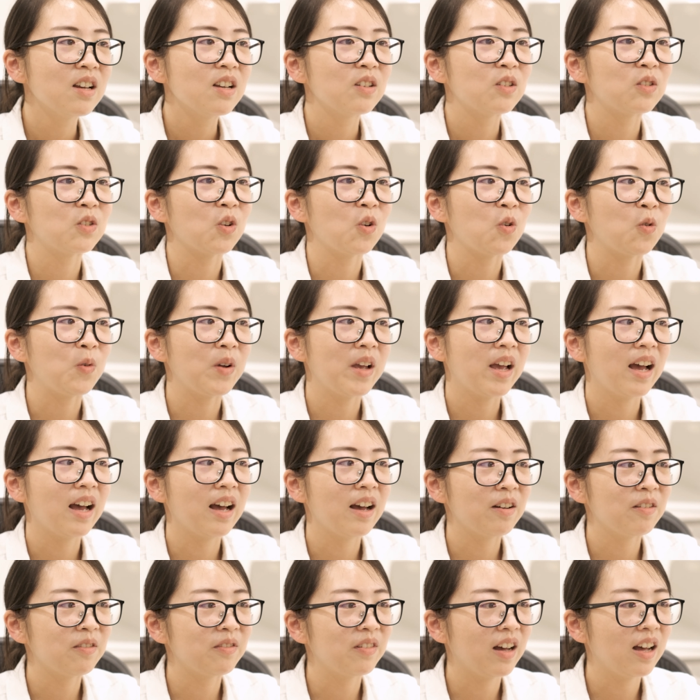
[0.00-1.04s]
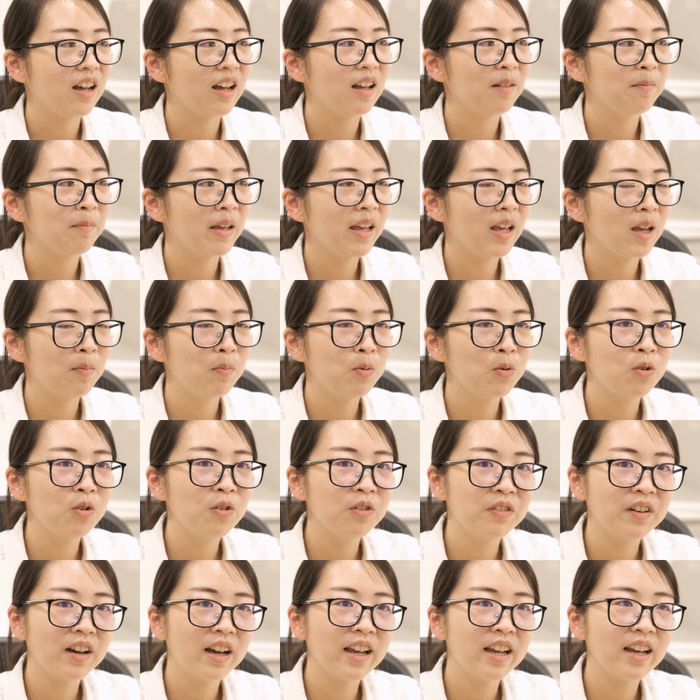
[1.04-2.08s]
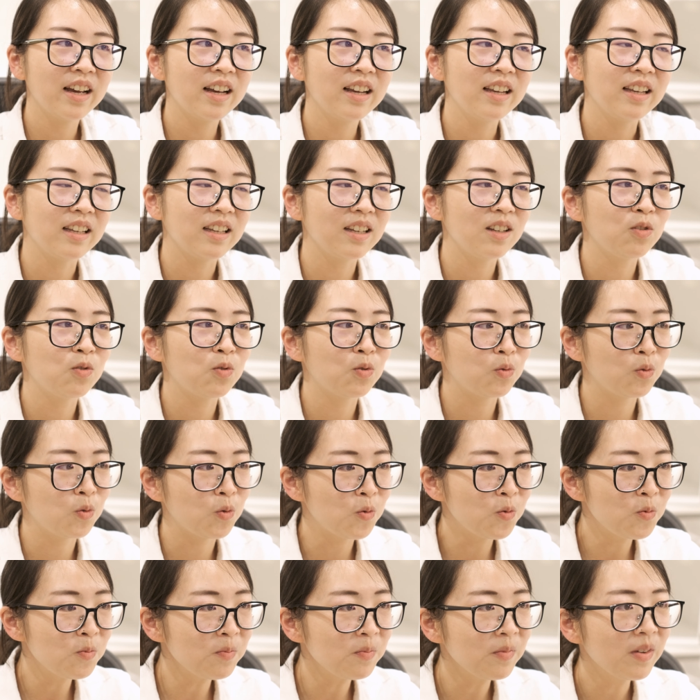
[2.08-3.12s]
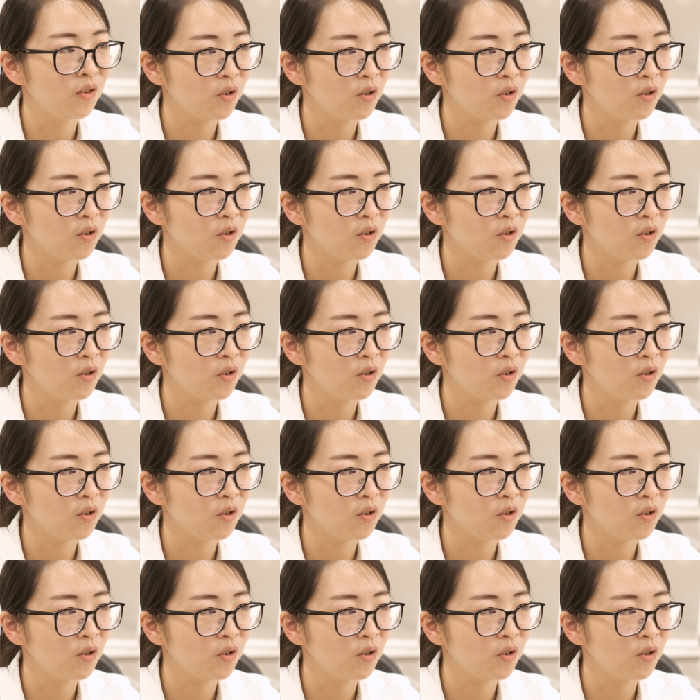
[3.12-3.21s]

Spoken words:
So we have an air purifier in each room.